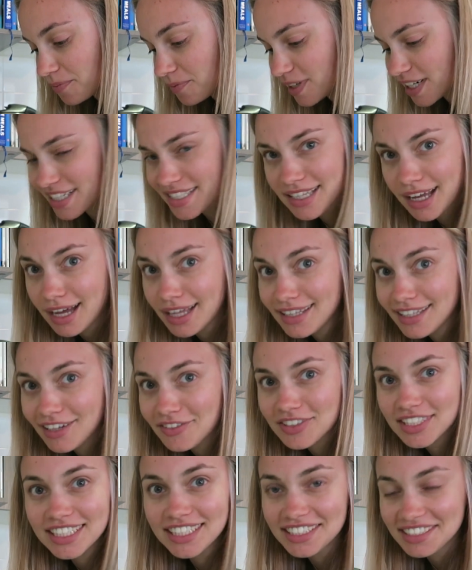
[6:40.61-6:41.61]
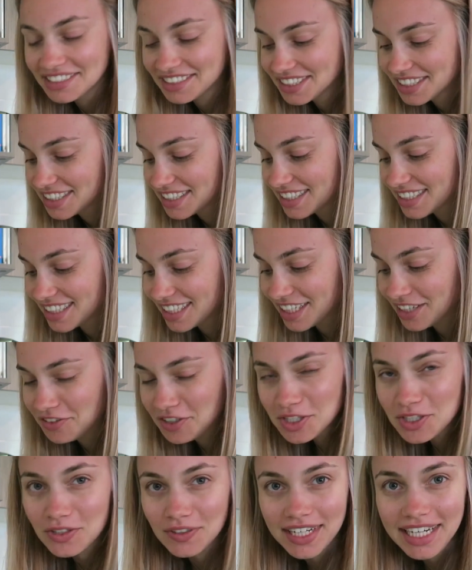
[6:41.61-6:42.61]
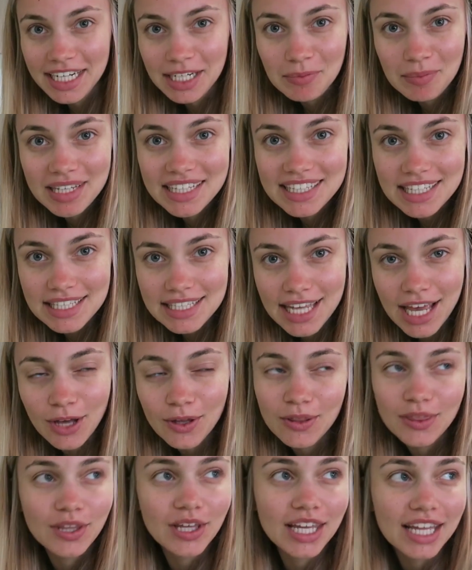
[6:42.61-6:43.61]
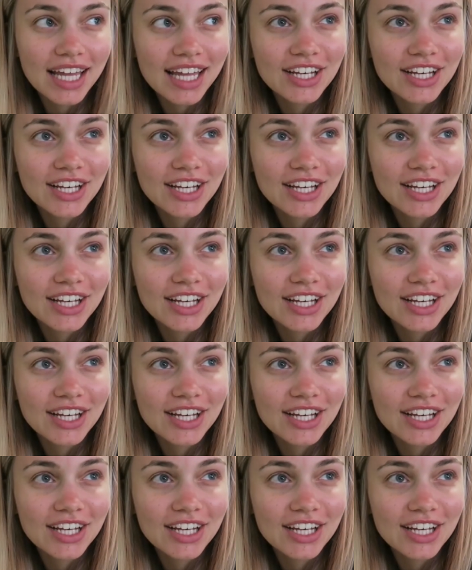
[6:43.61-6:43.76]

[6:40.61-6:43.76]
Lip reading: Whereas I love it. If it's green, it means it's healthy.